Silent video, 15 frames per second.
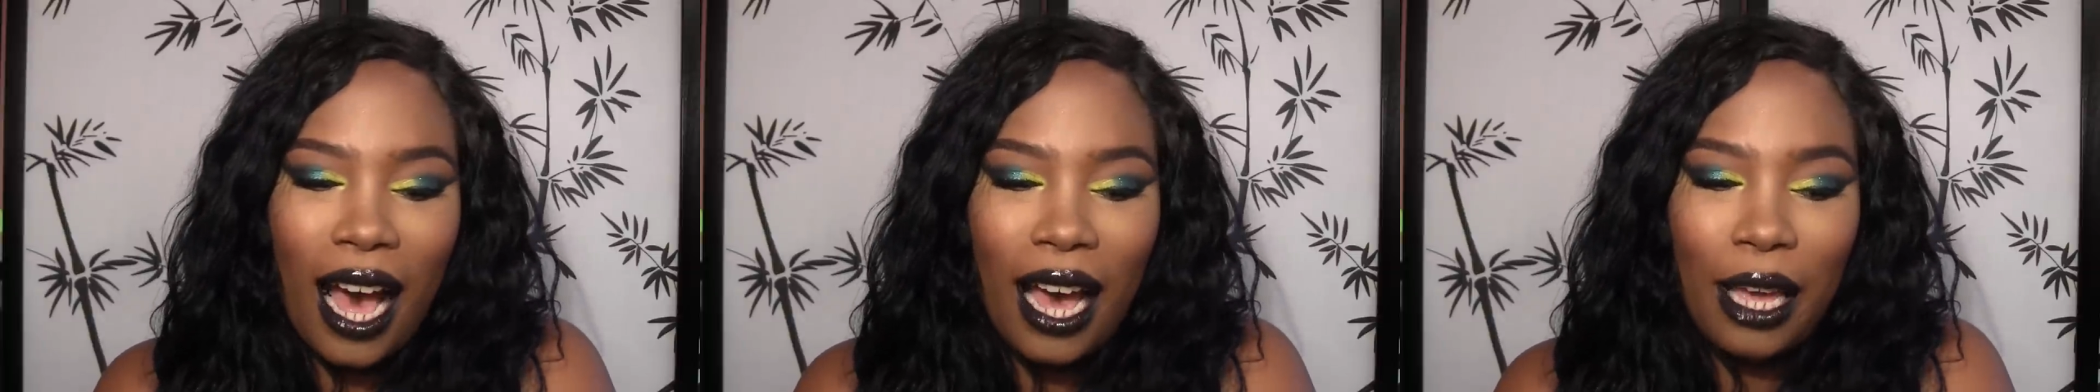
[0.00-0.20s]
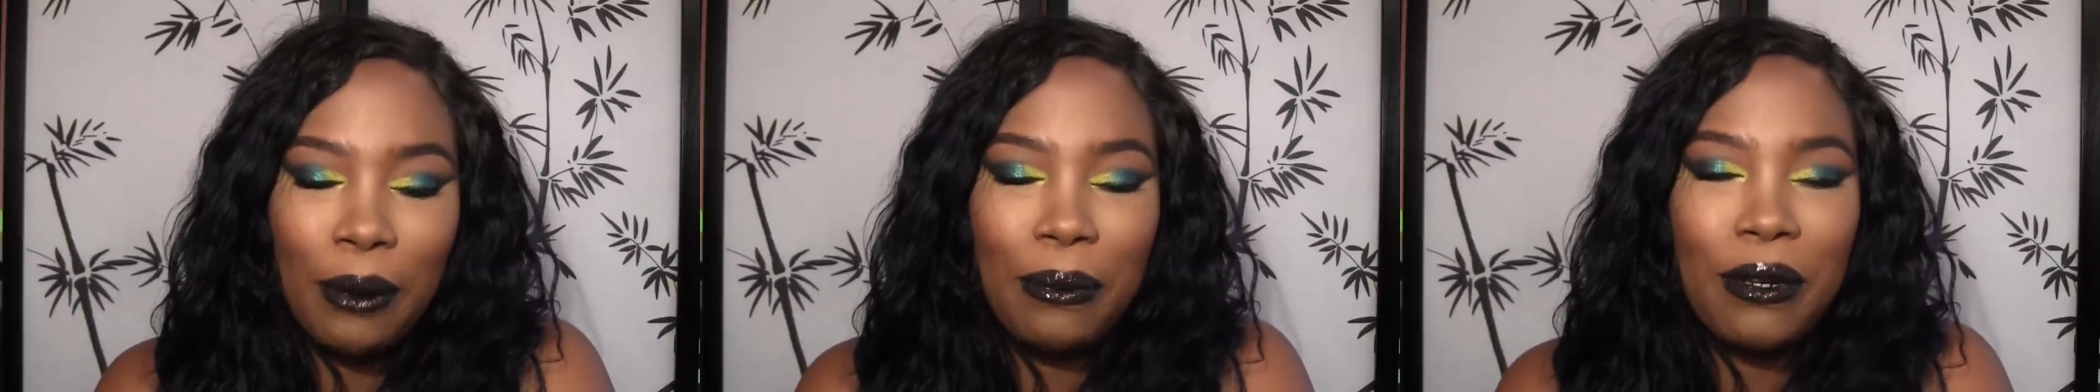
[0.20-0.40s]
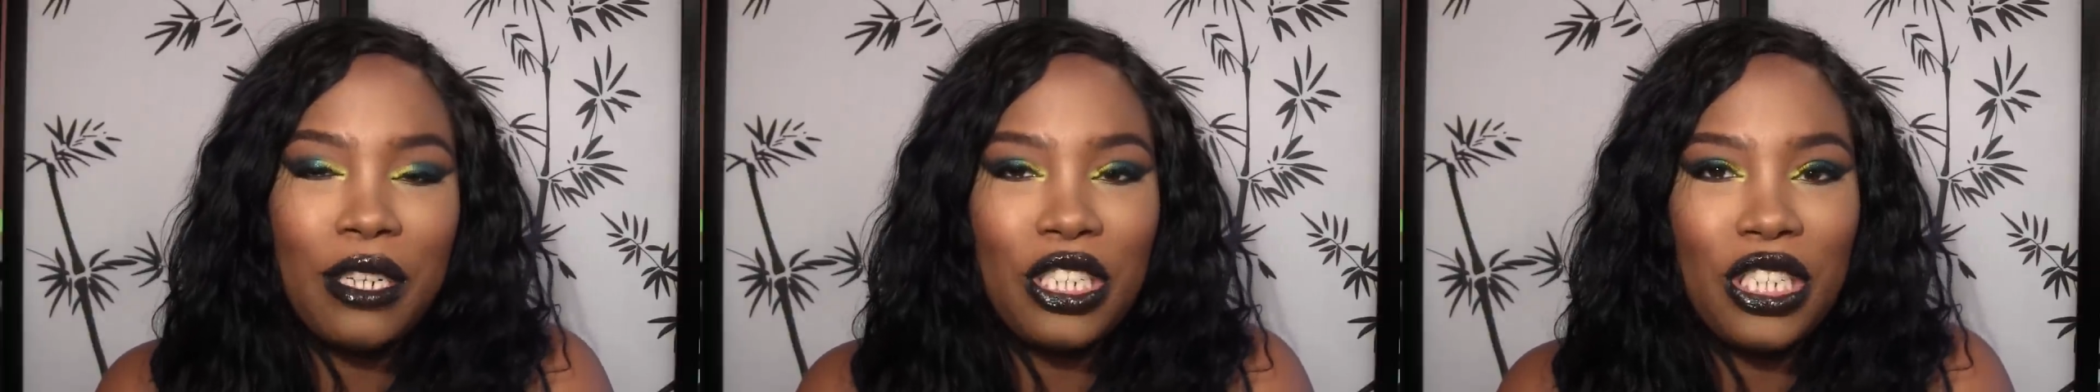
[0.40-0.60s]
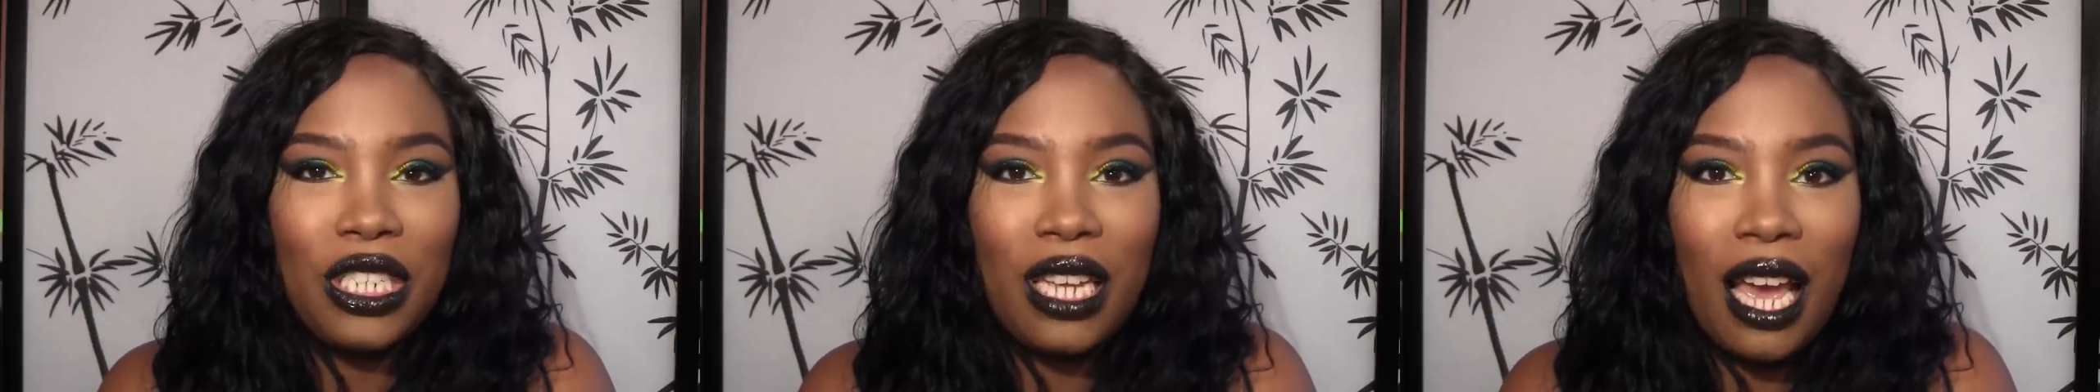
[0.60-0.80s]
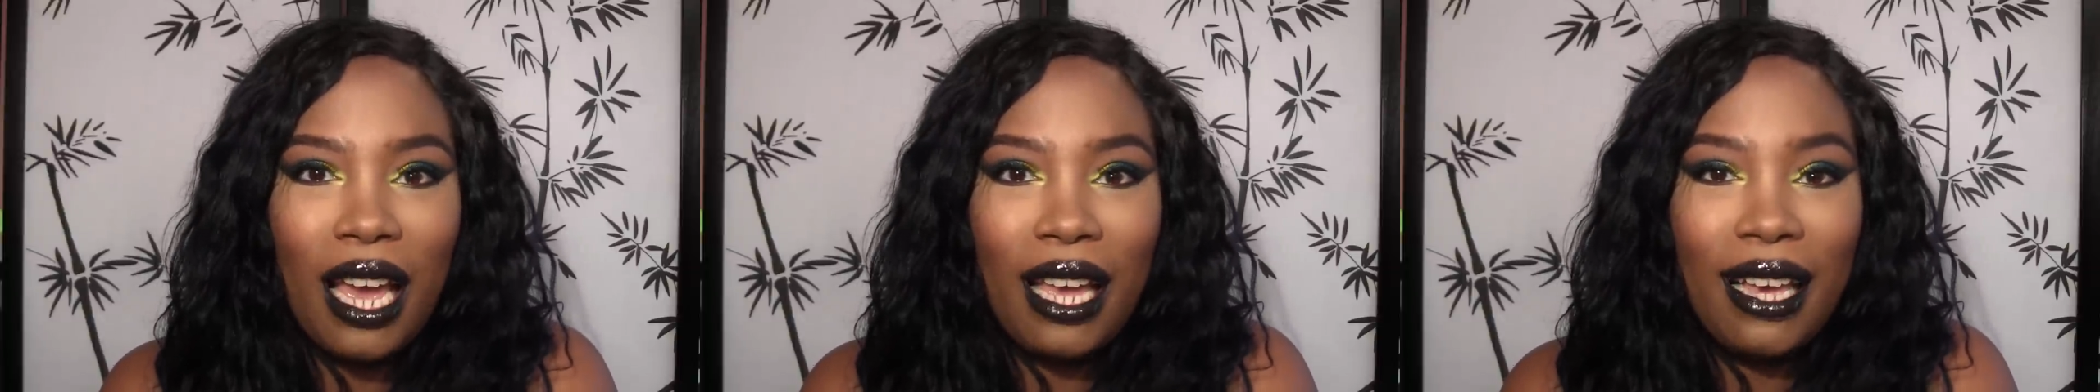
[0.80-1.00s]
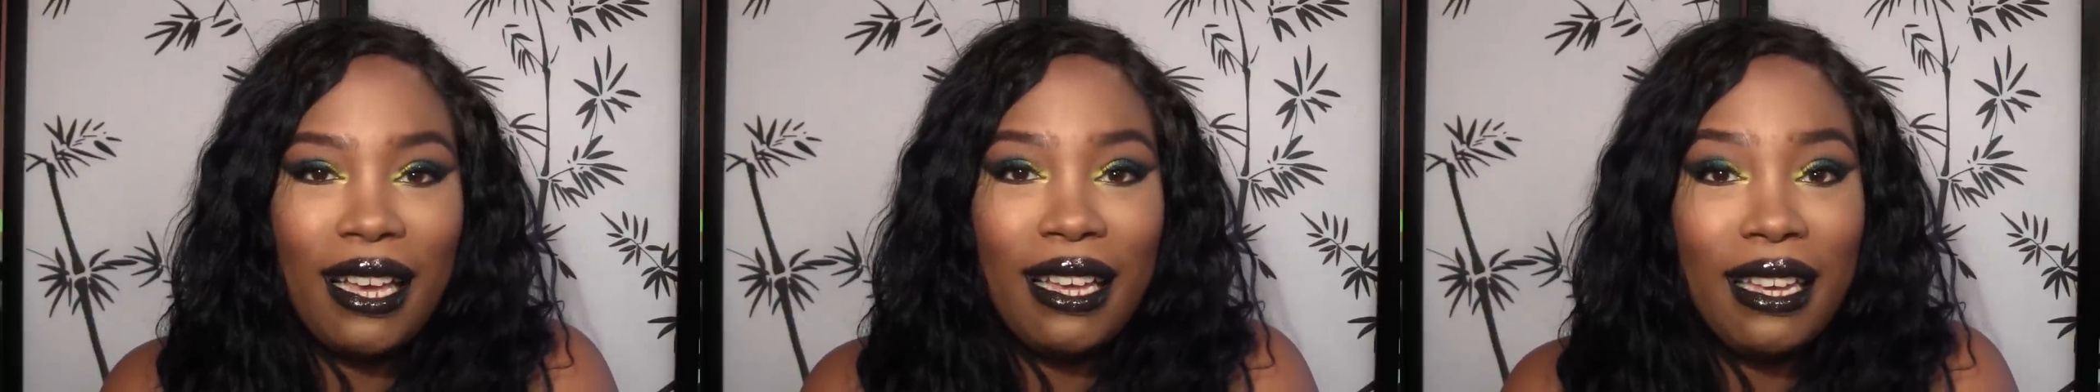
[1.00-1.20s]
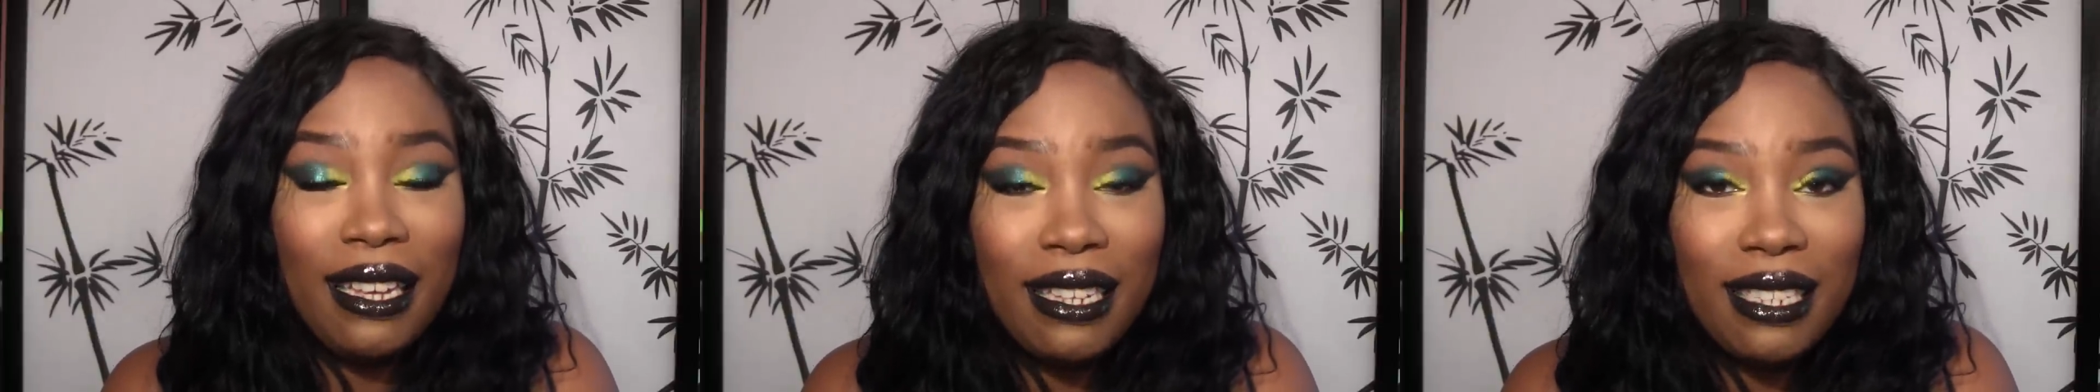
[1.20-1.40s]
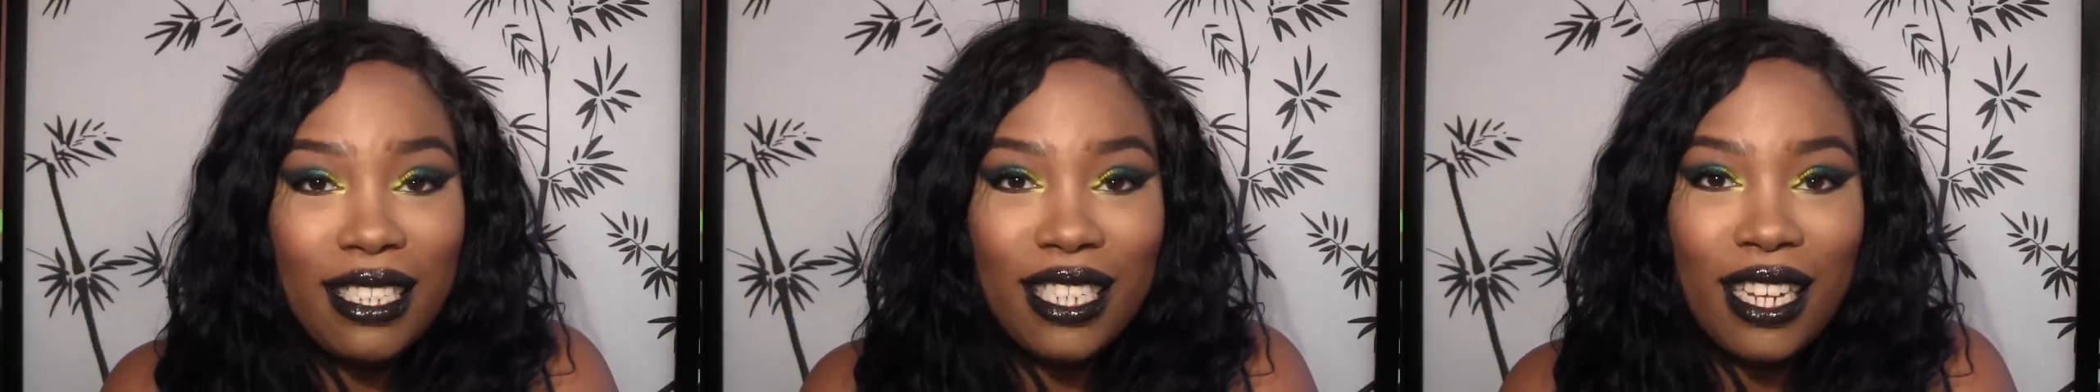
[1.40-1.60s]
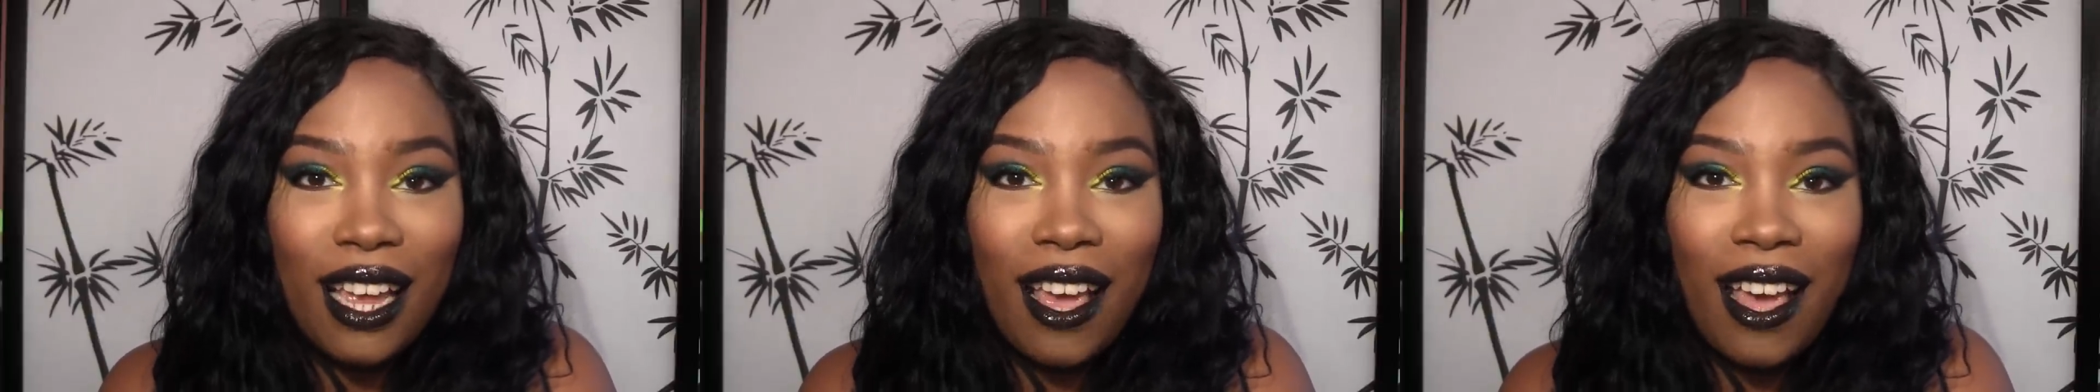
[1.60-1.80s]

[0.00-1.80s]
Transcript: I appreciate each